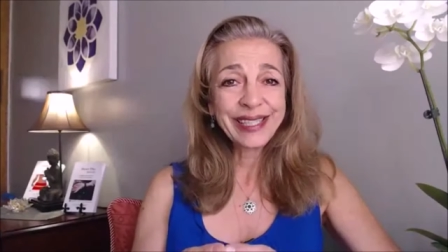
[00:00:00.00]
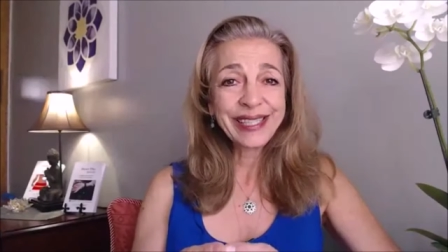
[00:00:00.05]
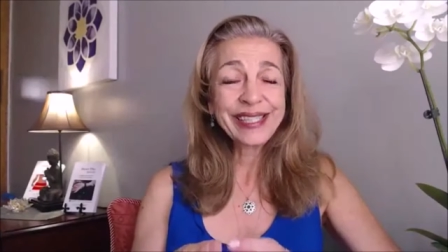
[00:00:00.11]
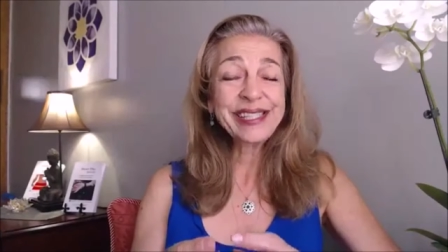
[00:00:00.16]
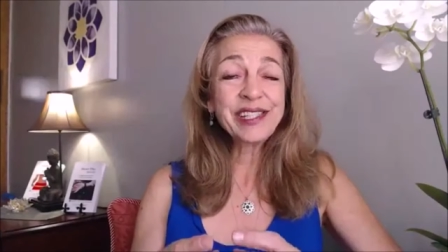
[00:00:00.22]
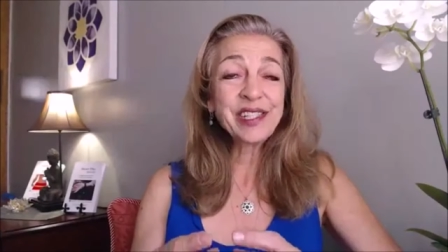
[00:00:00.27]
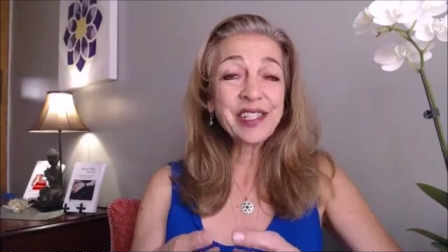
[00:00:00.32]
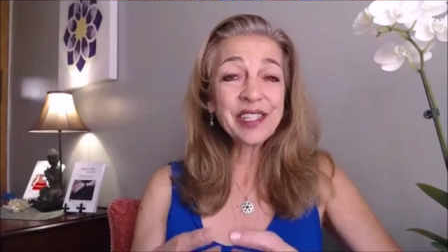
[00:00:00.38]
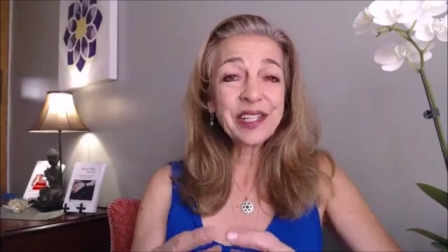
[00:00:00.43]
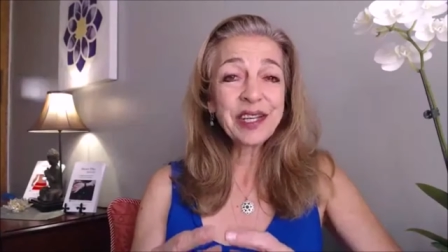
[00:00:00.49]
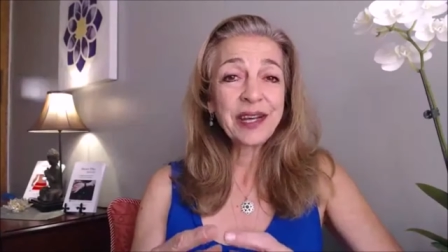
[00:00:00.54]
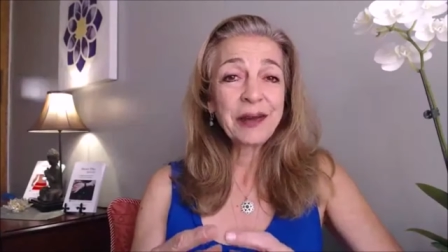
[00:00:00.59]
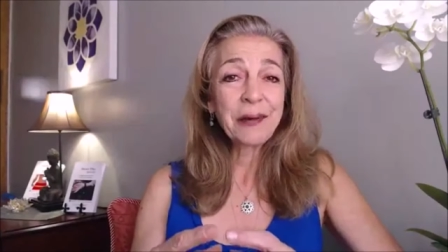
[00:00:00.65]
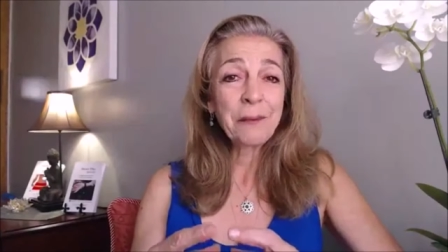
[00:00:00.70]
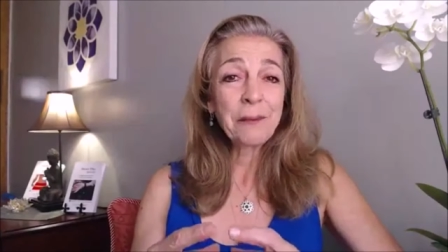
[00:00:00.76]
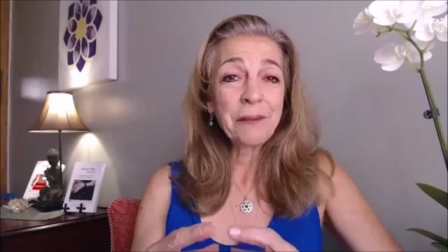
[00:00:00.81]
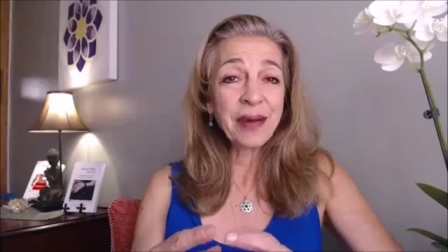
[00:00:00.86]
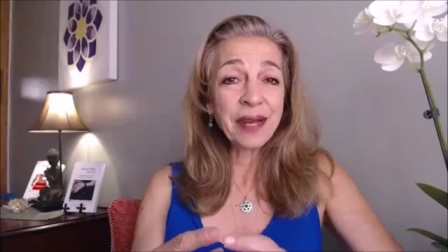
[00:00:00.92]
is
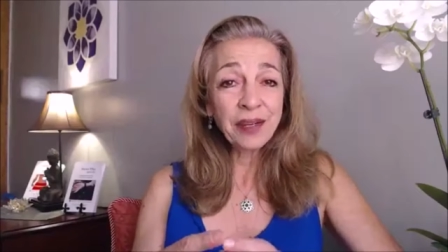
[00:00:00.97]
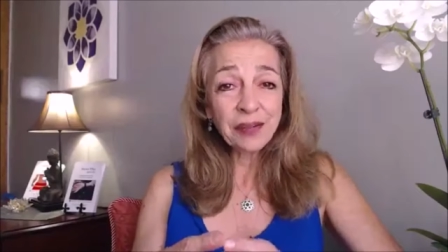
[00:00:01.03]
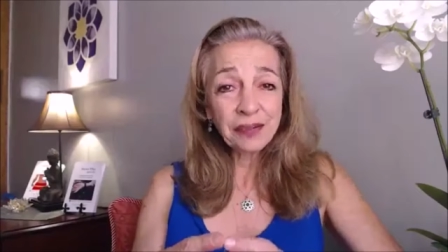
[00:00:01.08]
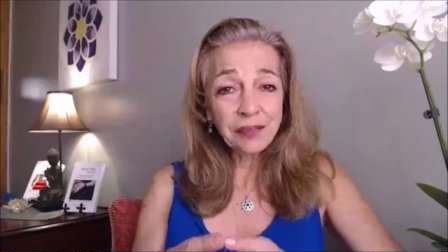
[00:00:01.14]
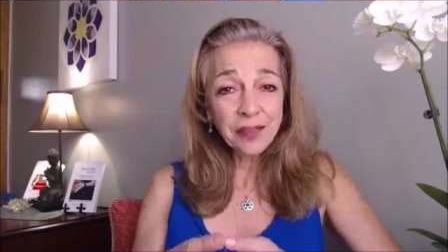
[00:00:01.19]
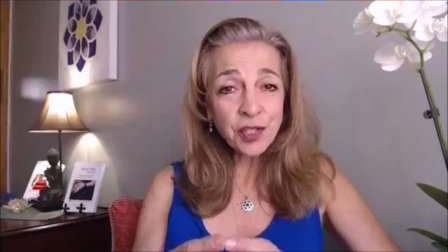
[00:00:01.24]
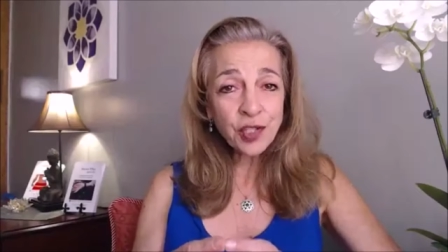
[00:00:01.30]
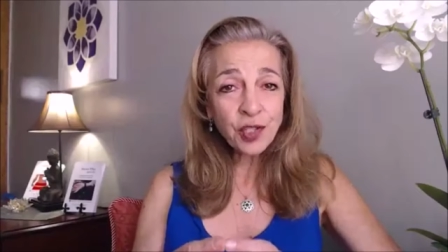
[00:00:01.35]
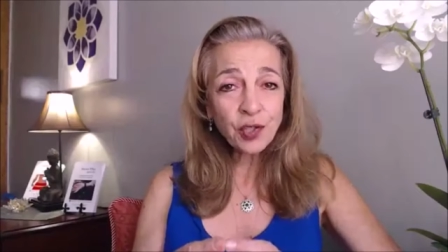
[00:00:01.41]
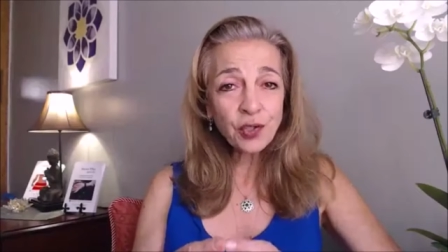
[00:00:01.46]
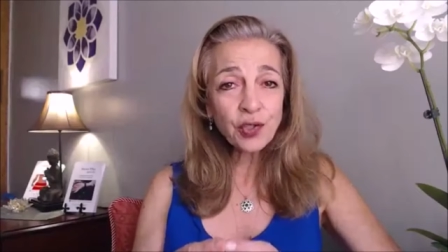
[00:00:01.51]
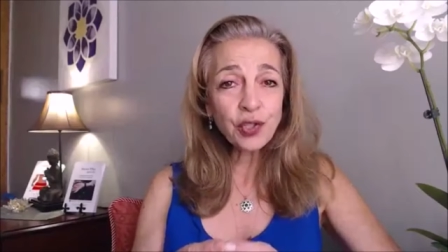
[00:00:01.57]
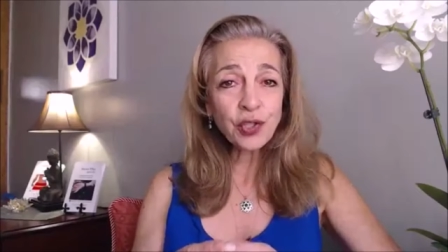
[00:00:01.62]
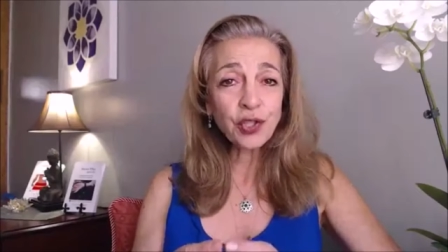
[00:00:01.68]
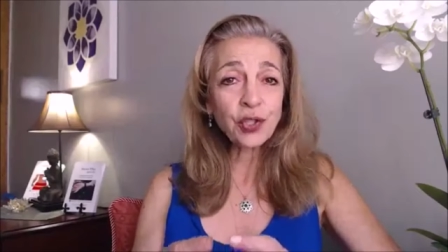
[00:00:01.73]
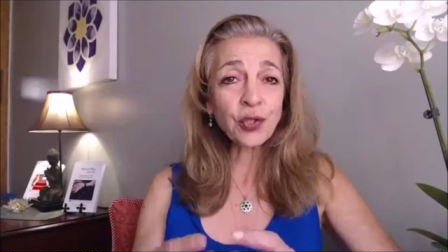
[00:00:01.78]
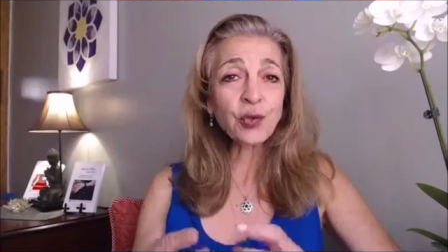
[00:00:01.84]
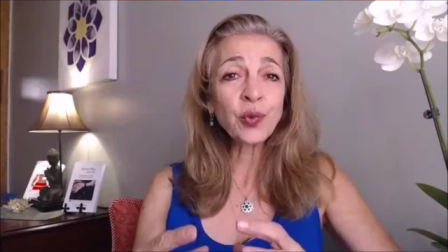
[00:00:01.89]
beneficial to
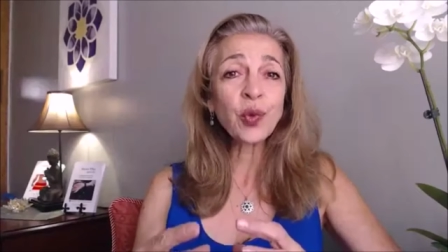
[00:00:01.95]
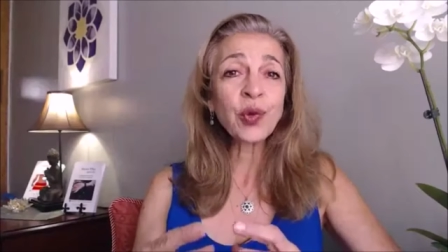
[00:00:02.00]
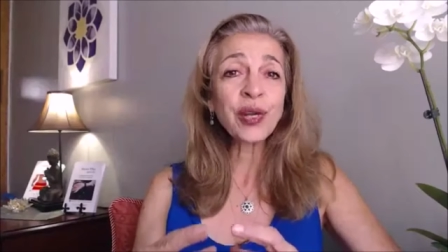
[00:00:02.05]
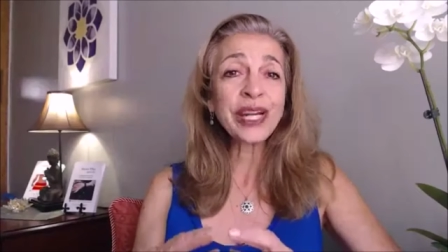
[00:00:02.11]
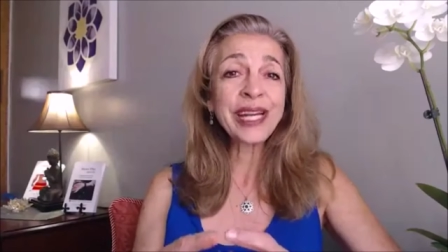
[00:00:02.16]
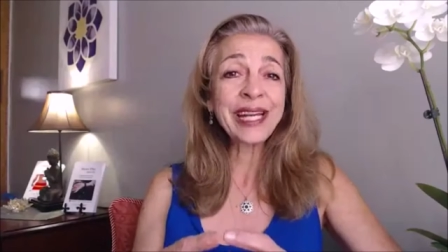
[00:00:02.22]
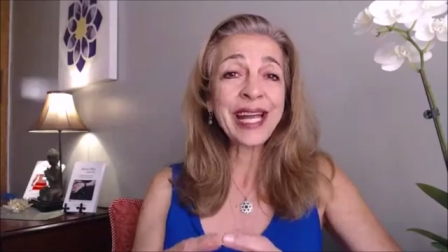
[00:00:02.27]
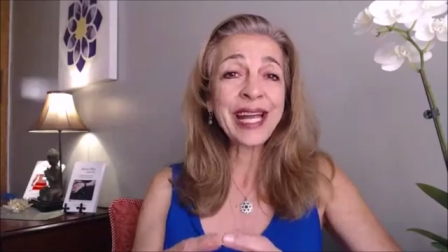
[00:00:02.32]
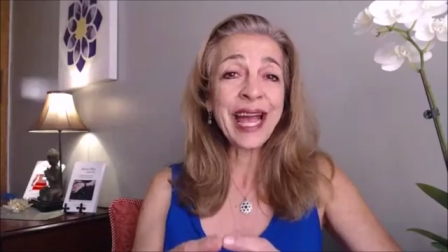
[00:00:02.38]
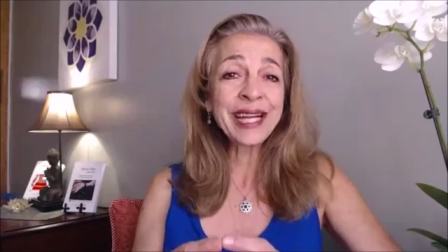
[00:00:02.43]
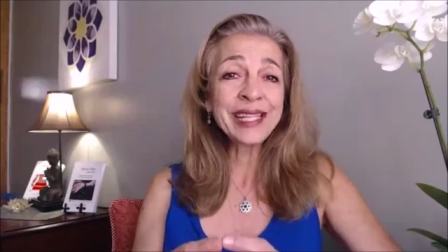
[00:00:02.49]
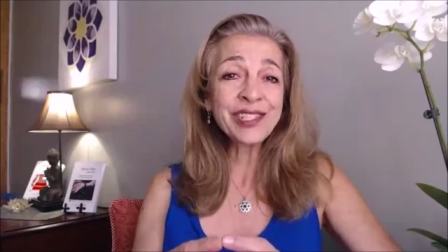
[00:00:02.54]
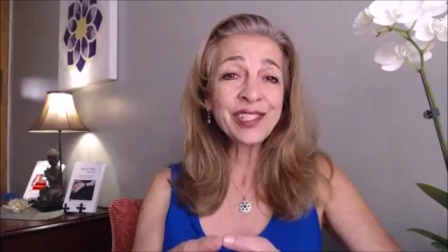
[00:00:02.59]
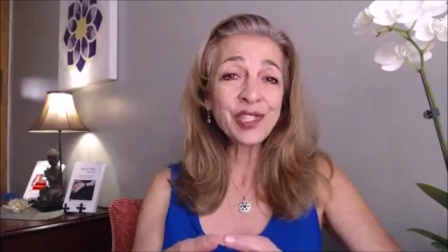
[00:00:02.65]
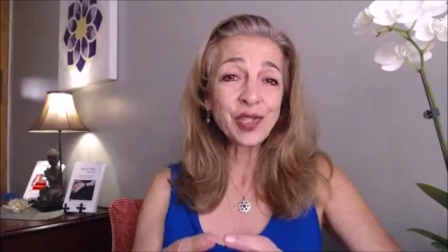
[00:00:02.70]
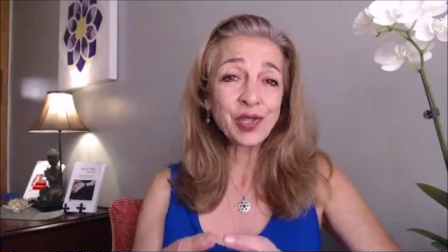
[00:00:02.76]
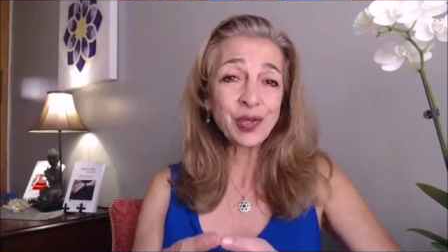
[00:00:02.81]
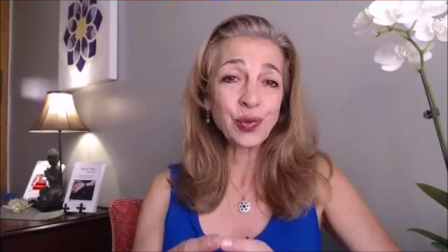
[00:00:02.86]
you or
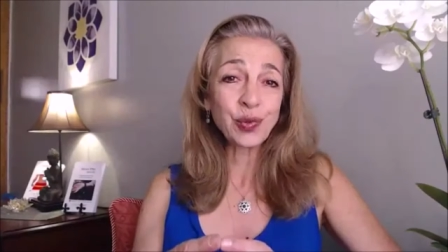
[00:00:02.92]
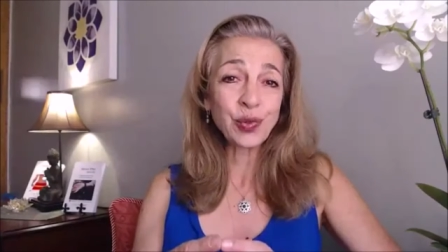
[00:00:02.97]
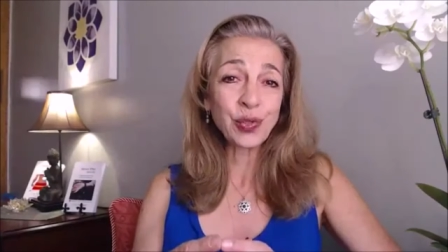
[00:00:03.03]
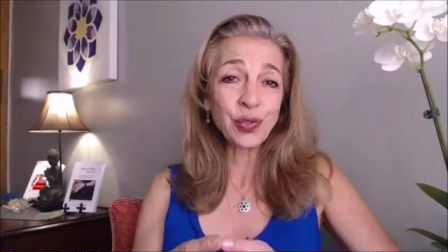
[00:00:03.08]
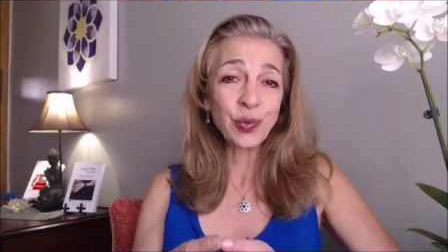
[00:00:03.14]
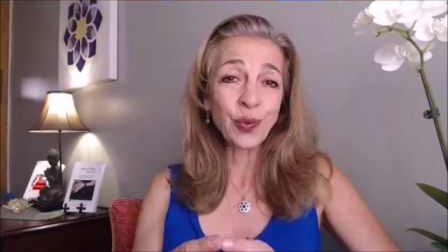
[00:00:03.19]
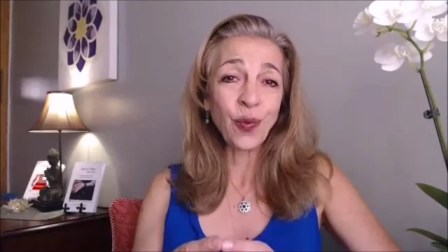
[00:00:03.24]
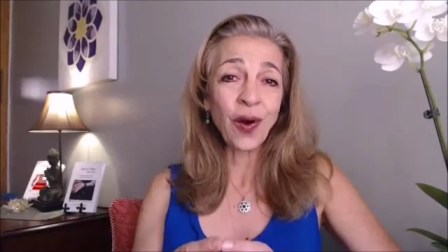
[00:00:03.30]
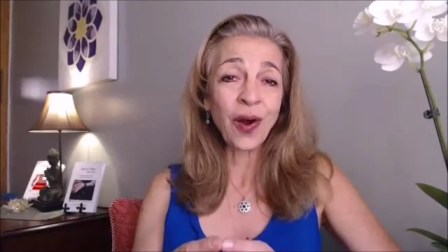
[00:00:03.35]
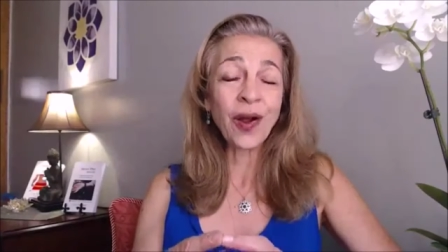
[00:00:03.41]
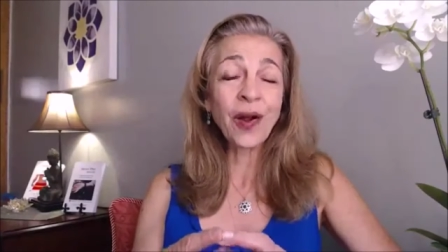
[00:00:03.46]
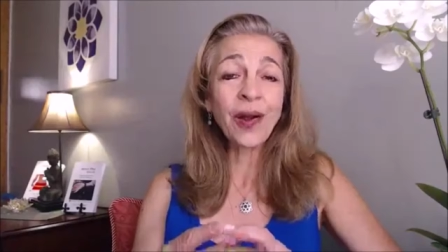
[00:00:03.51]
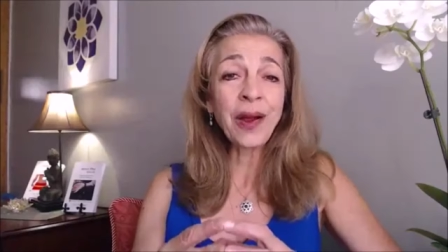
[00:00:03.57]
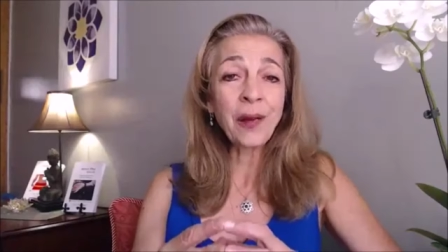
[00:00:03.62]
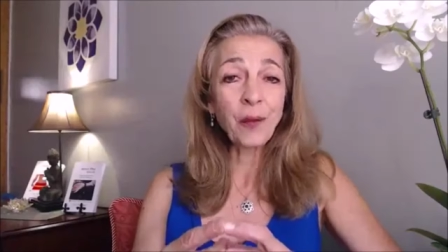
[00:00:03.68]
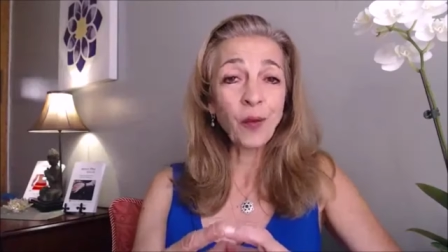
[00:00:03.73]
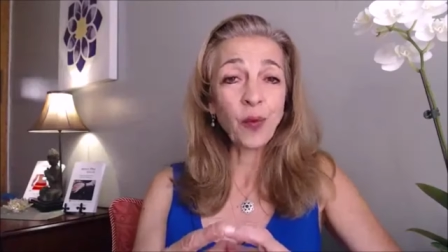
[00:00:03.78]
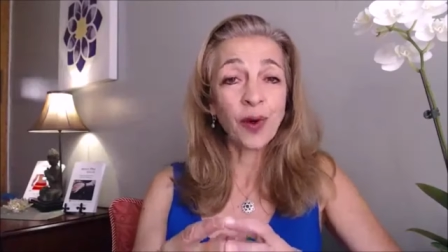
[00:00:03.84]
enhances who you are
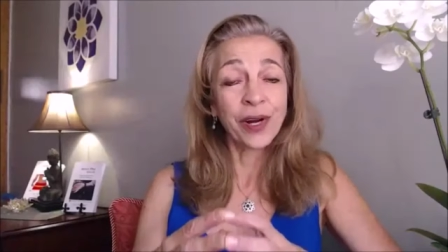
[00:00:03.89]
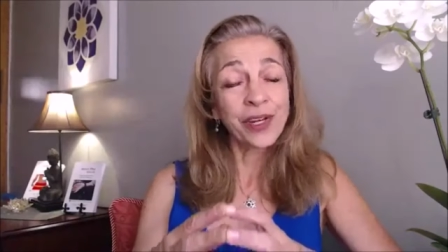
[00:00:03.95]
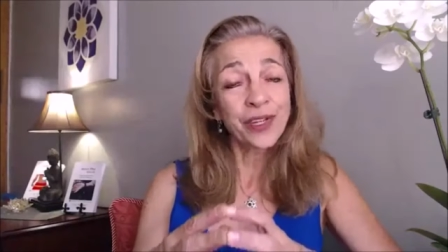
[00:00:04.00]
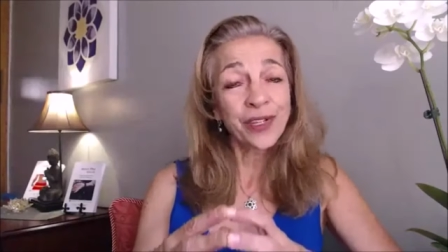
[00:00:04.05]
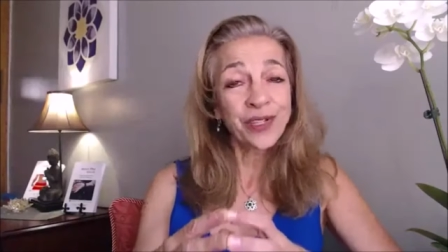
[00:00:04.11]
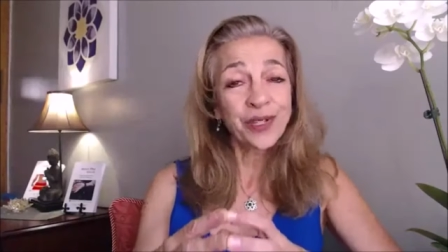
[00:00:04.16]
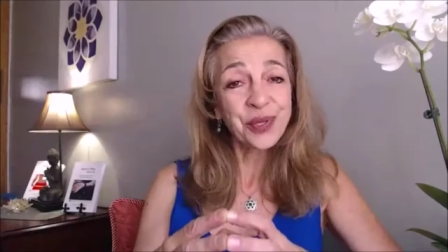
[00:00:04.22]
and want